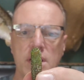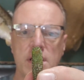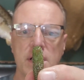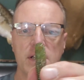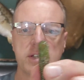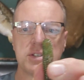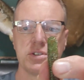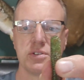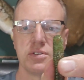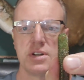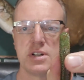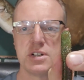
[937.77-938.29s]

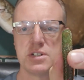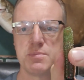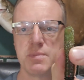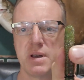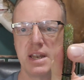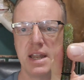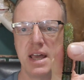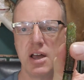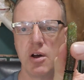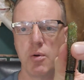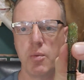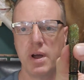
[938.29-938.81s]
So there's my
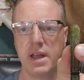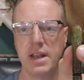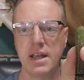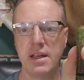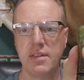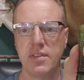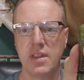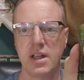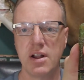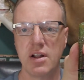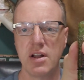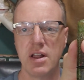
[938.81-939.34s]
nail weight
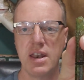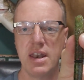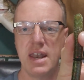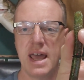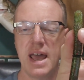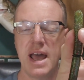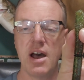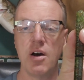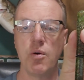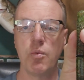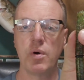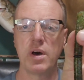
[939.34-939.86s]
in there. And
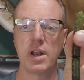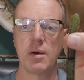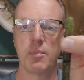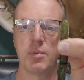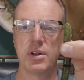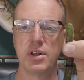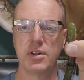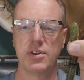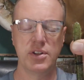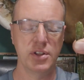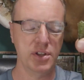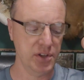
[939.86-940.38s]
now what I'm going
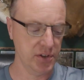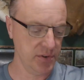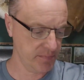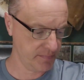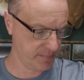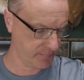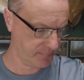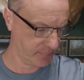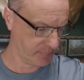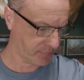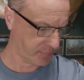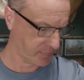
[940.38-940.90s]
to do
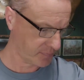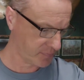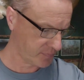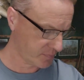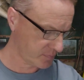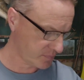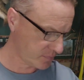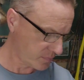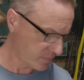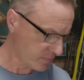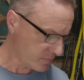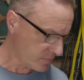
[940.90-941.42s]

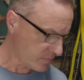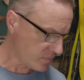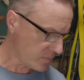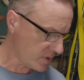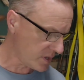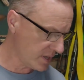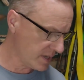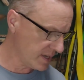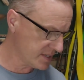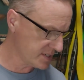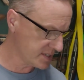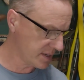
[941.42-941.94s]

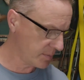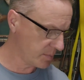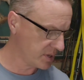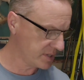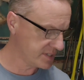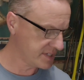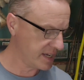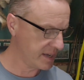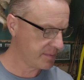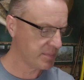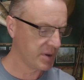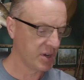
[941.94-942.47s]
is I'm going to
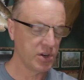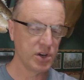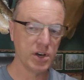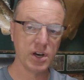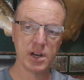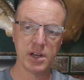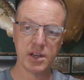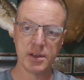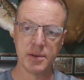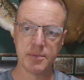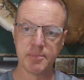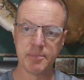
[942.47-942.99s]
take my hook